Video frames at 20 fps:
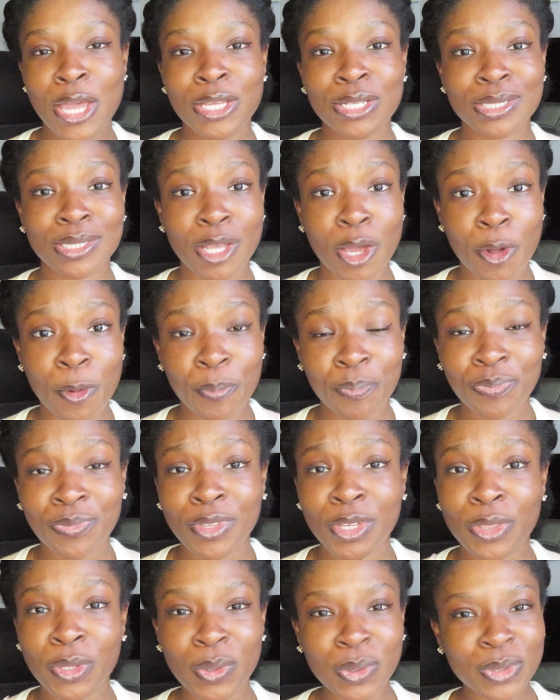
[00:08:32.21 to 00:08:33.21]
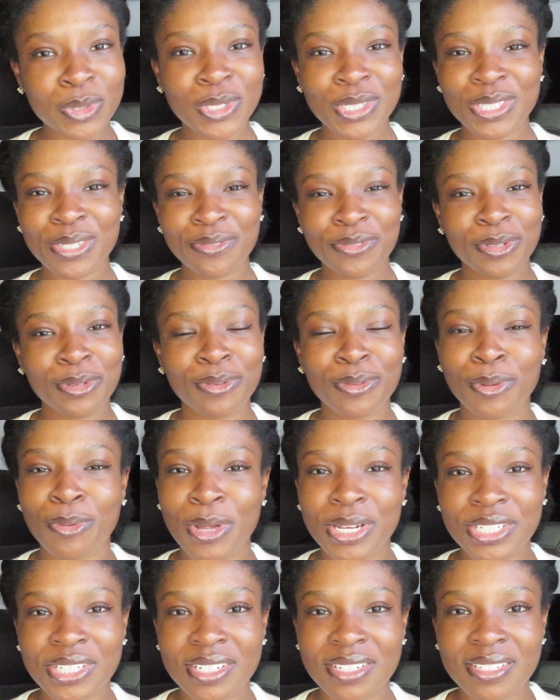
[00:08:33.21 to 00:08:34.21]
So those are just a few of the
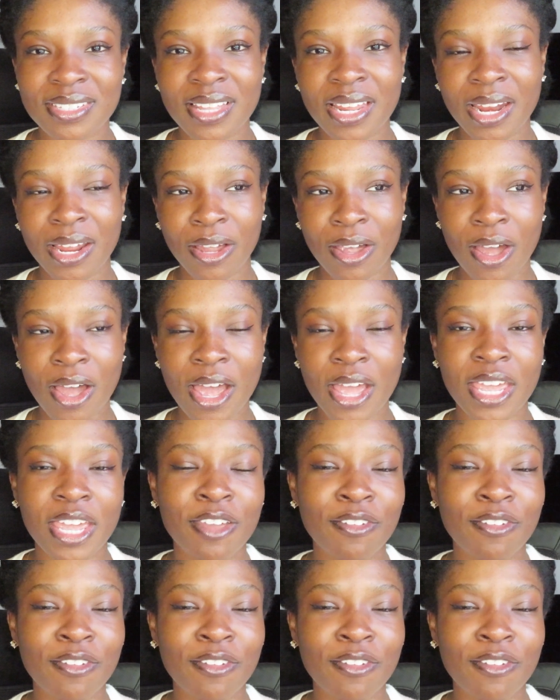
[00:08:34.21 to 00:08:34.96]
questions that I got.